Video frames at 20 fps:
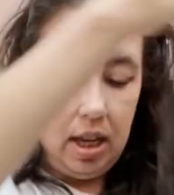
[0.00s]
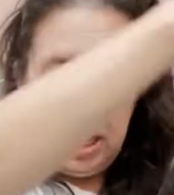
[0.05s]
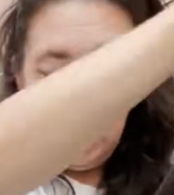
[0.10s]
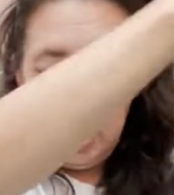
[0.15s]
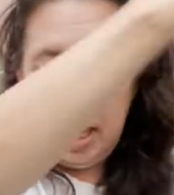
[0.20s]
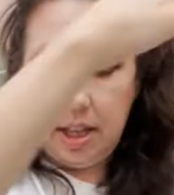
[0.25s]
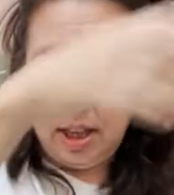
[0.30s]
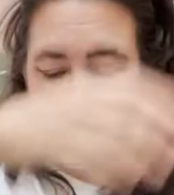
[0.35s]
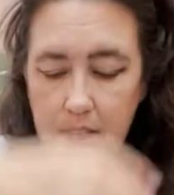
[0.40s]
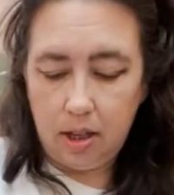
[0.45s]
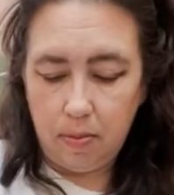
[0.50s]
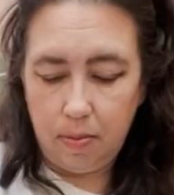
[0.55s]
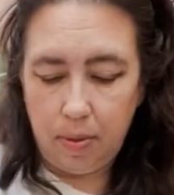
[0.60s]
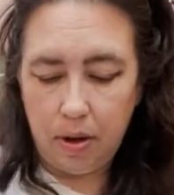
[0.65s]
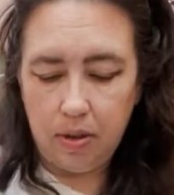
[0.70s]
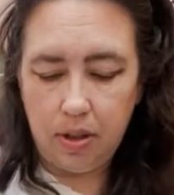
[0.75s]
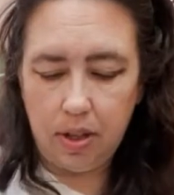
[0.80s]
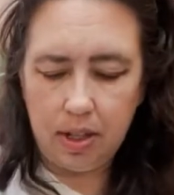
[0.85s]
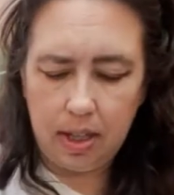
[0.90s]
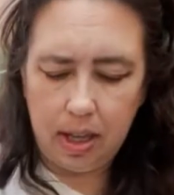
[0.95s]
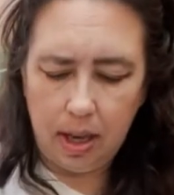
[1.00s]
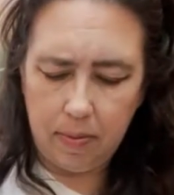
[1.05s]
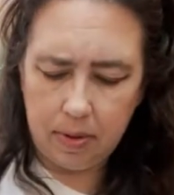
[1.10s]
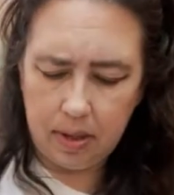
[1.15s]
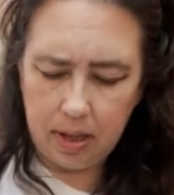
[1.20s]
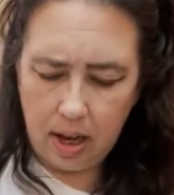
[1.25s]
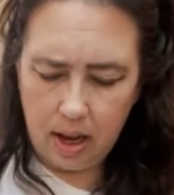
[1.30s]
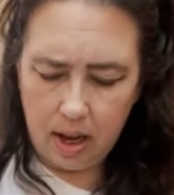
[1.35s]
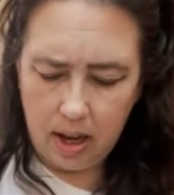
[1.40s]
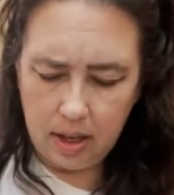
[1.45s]
And I think they're both the same
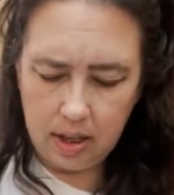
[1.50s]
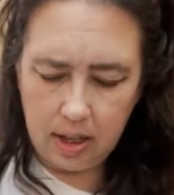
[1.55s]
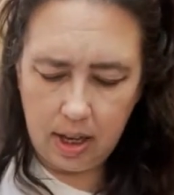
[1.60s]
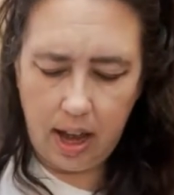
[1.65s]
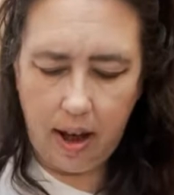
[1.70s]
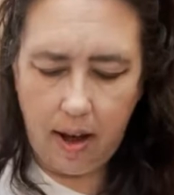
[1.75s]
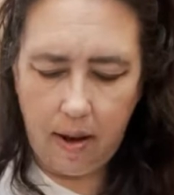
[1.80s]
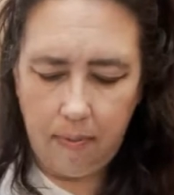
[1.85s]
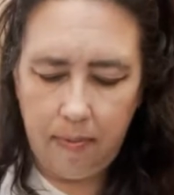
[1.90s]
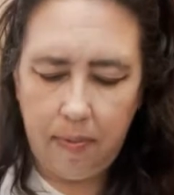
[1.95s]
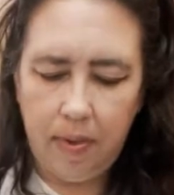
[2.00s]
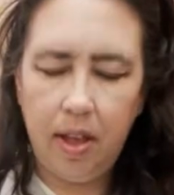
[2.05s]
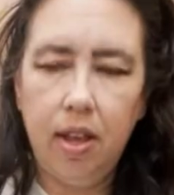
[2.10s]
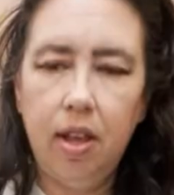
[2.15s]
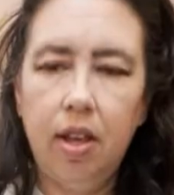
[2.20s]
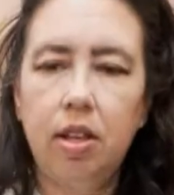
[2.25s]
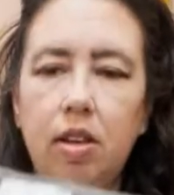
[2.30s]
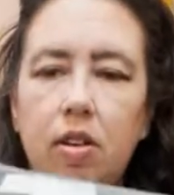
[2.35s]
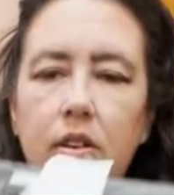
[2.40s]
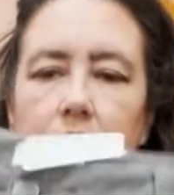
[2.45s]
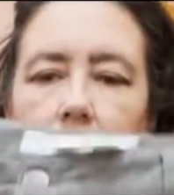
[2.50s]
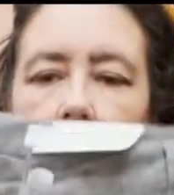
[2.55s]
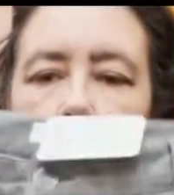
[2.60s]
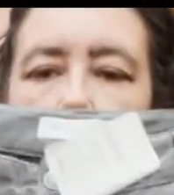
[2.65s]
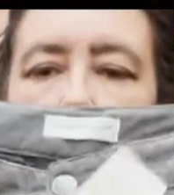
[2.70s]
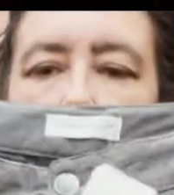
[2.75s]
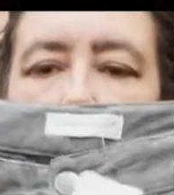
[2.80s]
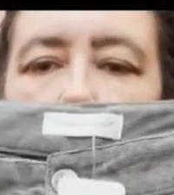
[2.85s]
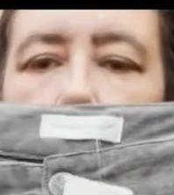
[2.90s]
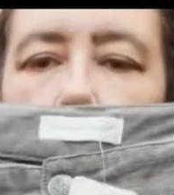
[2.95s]
size. Yeah. So another
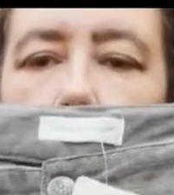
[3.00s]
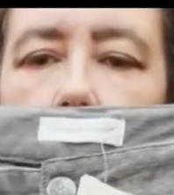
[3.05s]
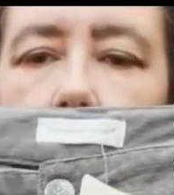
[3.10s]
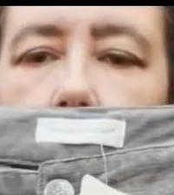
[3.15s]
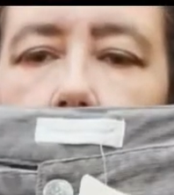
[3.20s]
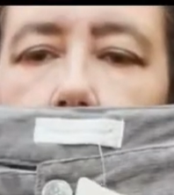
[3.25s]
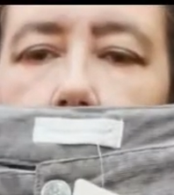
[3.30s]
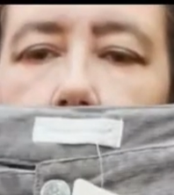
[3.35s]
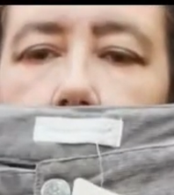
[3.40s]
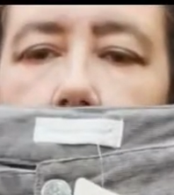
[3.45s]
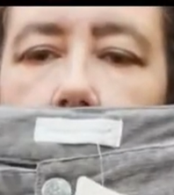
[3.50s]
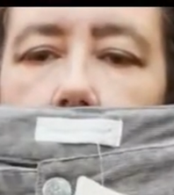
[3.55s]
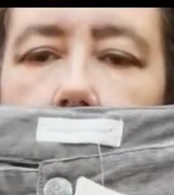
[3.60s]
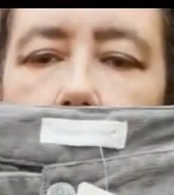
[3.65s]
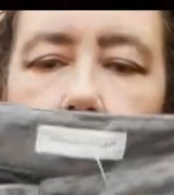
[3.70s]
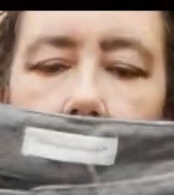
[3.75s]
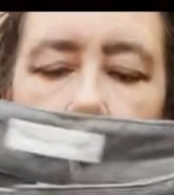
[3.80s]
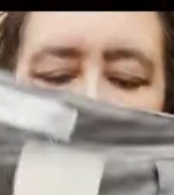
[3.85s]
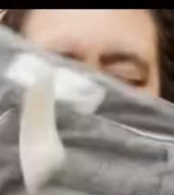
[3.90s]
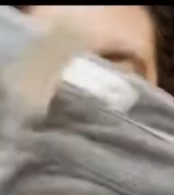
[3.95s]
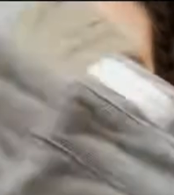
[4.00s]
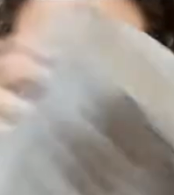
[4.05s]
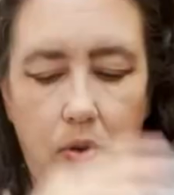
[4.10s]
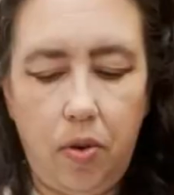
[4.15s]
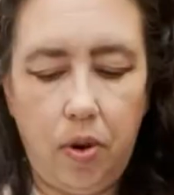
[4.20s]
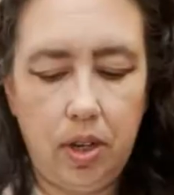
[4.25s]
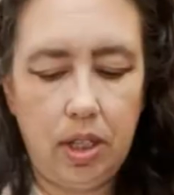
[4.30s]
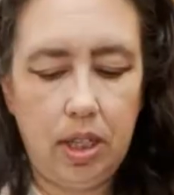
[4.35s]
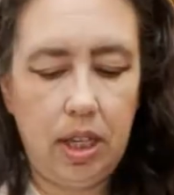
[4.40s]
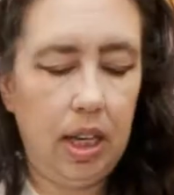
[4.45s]
pair in gray, size
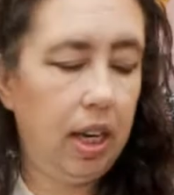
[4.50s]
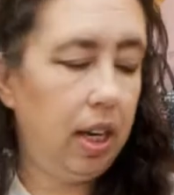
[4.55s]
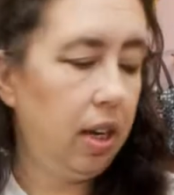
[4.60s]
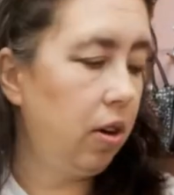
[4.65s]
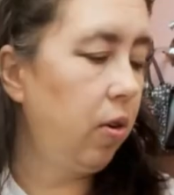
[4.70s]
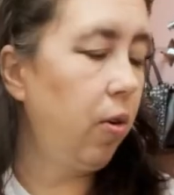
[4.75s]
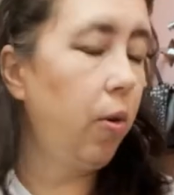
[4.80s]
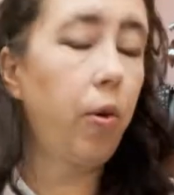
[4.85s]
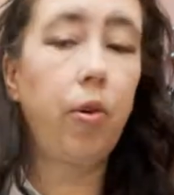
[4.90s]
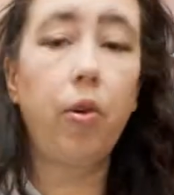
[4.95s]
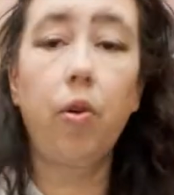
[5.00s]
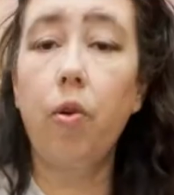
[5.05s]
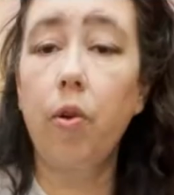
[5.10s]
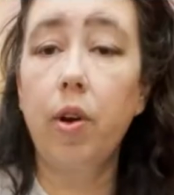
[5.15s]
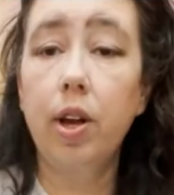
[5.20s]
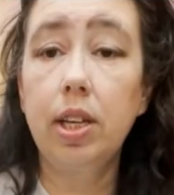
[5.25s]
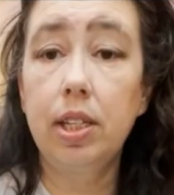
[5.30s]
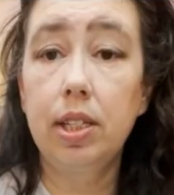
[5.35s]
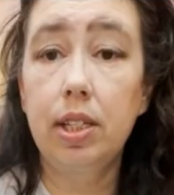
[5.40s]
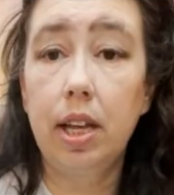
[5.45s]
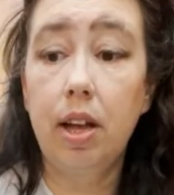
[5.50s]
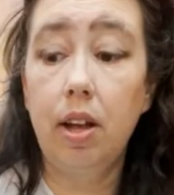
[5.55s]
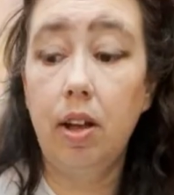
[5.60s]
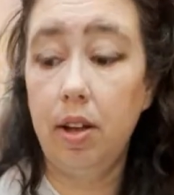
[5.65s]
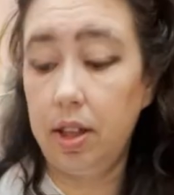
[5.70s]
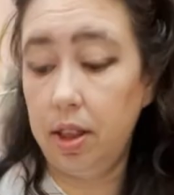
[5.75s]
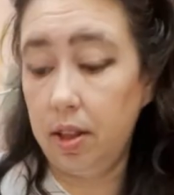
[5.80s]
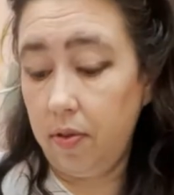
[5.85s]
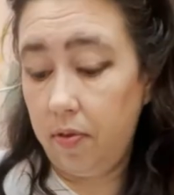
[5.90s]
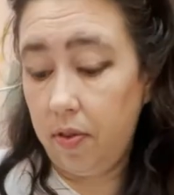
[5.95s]
14. Corduroy sale
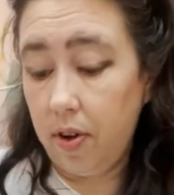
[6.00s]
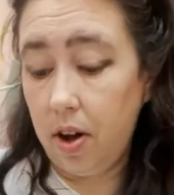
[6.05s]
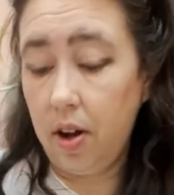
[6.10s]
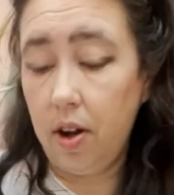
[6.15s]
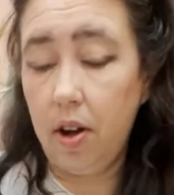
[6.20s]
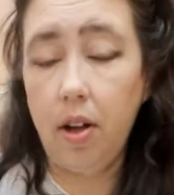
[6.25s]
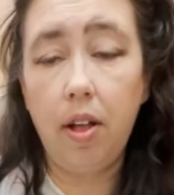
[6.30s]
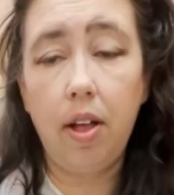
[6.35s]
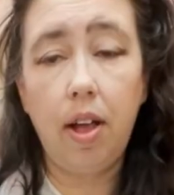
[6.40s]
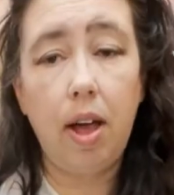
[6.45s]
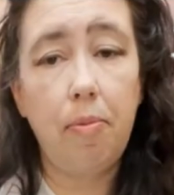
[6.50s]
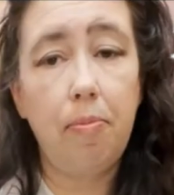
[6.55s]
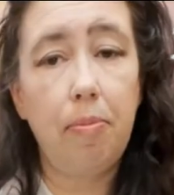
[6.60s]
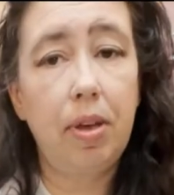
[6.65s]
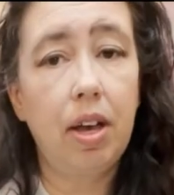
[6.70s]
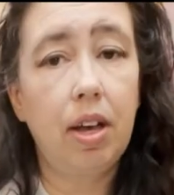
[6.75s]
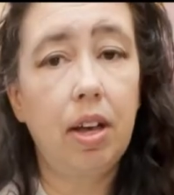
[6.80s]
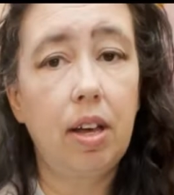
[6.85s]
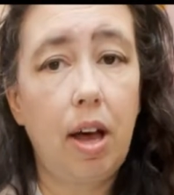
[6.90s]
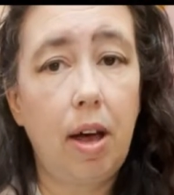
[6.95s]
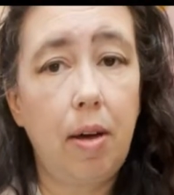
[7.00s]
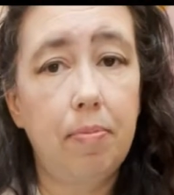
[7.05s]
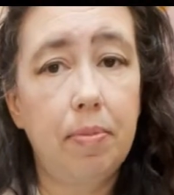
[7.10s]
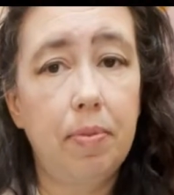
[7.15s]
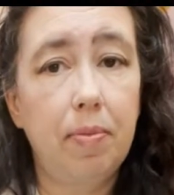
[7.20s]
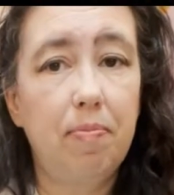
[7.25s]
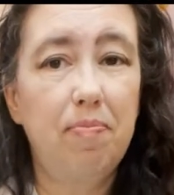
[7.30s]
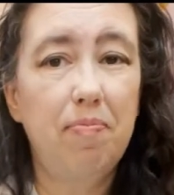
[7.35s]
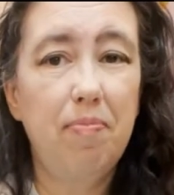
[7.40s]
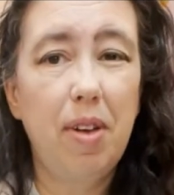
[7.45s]
in the fall. I pick up
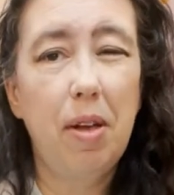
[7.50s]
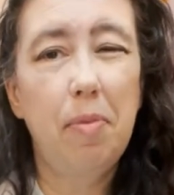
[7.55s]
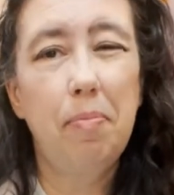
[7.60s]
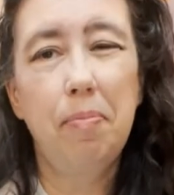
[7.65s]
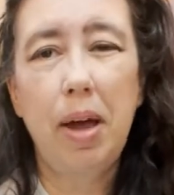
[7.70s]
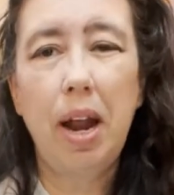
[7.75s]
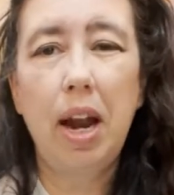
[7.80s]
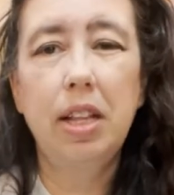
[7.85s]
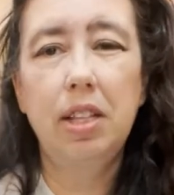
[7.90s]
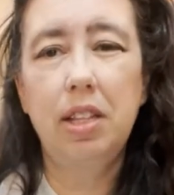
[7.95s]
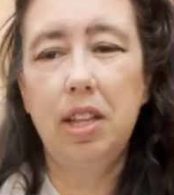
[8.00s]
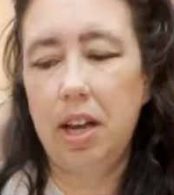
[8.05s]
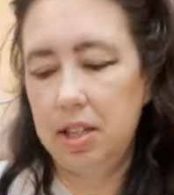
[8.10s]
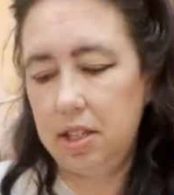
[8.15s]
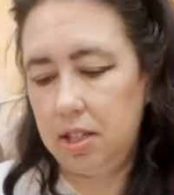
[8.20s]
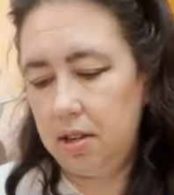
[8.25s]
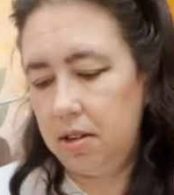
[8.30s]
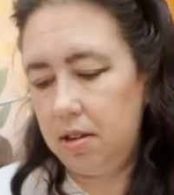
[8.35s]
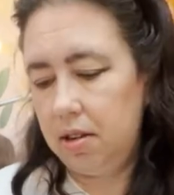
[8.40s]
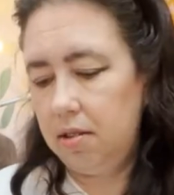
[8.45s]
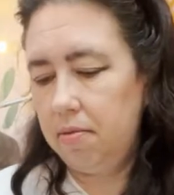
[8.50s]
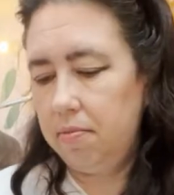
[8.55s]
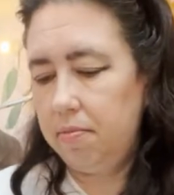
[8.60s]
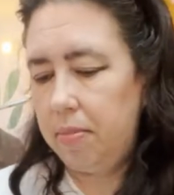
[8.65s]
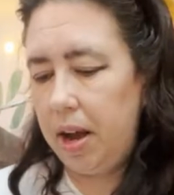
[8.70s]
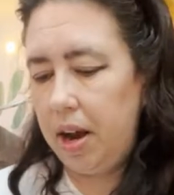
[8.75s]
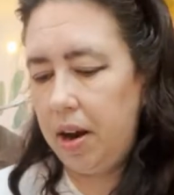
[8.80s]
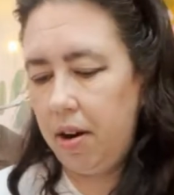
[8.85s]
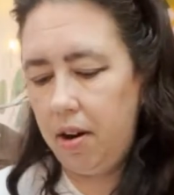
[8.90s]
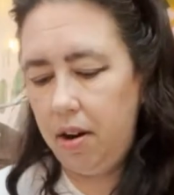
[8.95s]
about a dozen
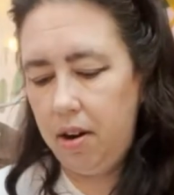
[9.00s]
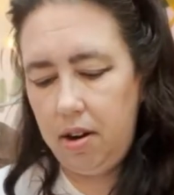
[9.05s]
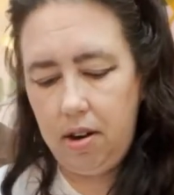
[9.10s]
pair.